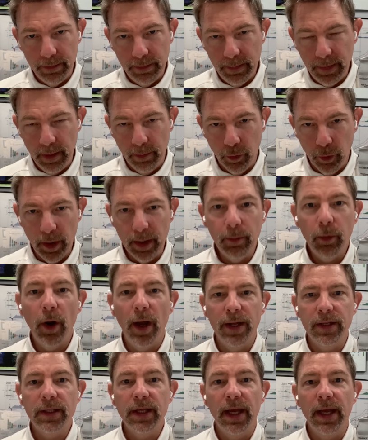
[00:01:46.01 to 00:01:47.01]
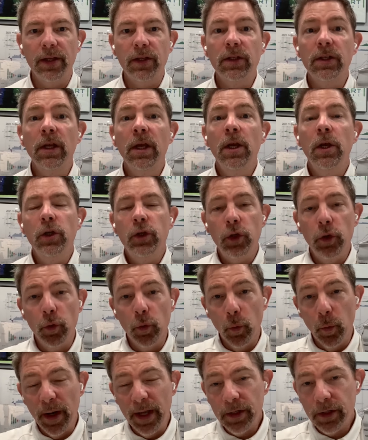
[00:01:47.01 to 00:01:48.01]
brewing process to
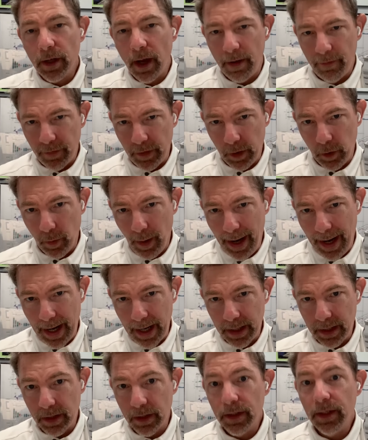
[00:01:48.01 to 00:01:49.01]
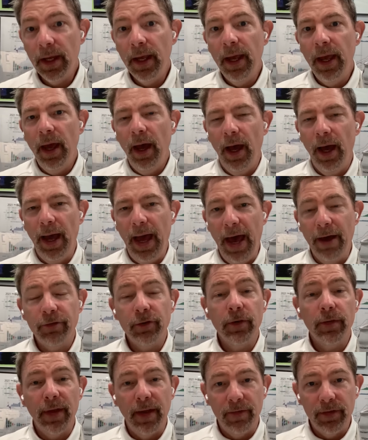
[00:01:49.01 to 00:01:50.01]
rinse off the grains
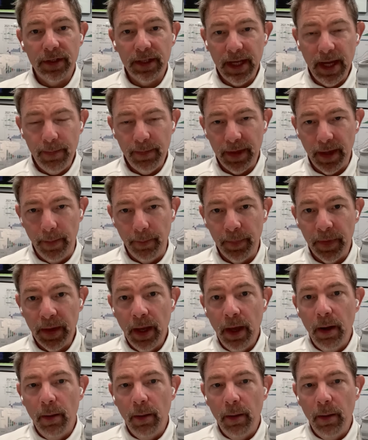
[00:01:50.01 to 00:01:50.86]
after they've steeped them.